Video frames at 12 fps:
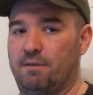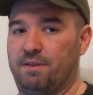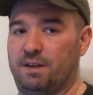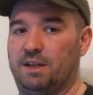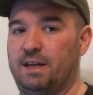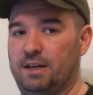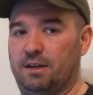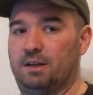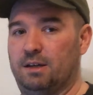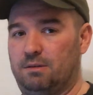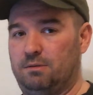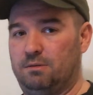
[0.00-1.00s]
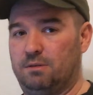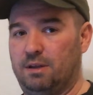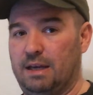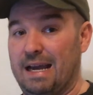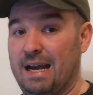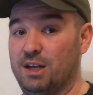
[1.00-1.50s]
off the get-go,
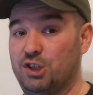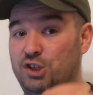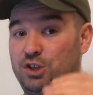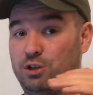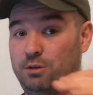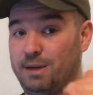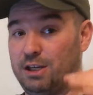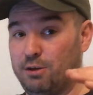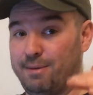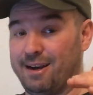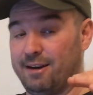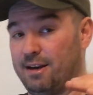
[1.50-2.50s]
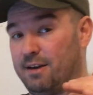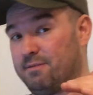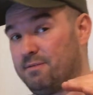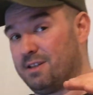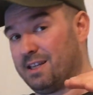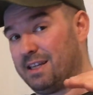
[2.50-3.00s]
assuming you made
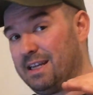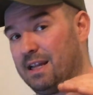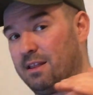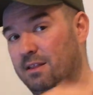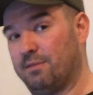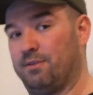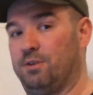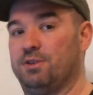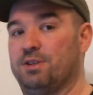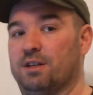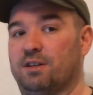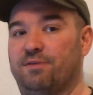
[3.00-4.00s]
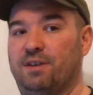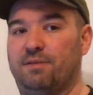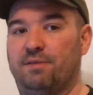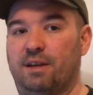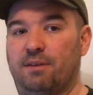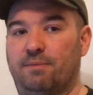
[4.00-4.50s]
enough to get the full
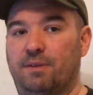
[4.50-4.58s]
650.